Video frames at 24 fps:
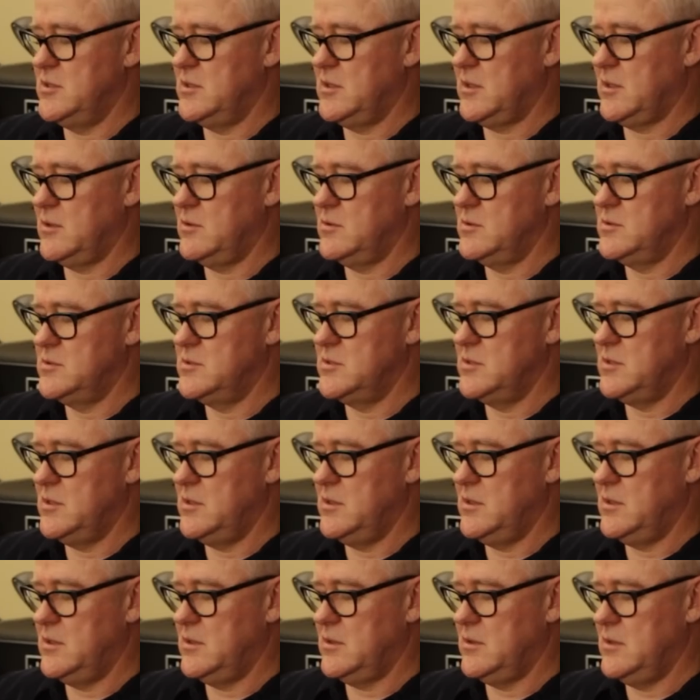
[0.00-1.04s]
and I go to D,
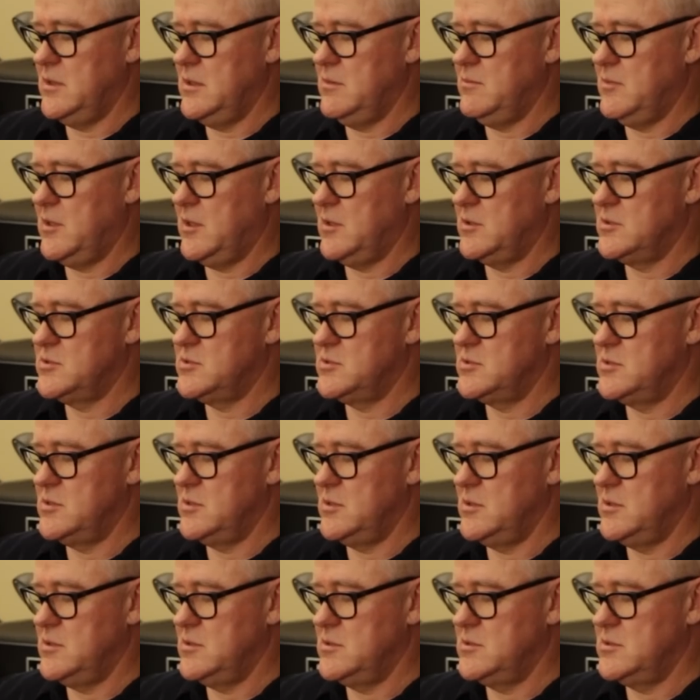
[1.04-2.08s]
and E minor, C,
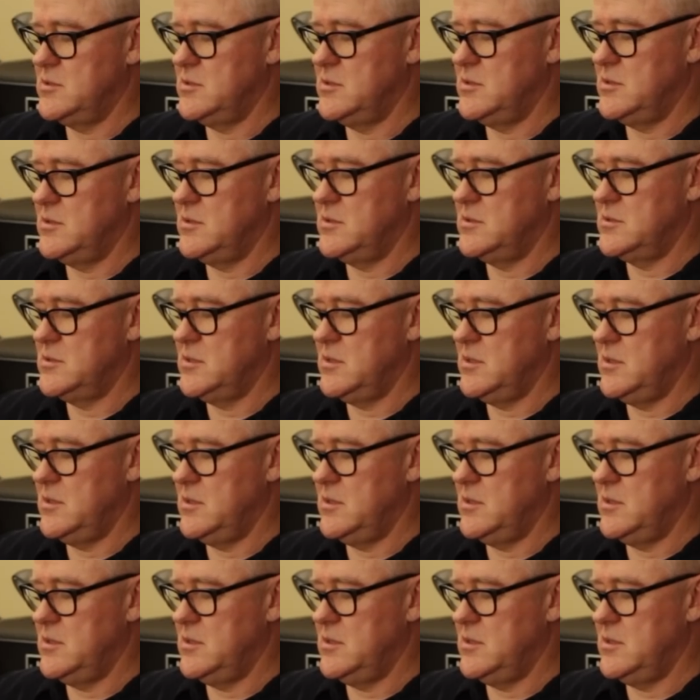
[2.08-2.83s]
K, T.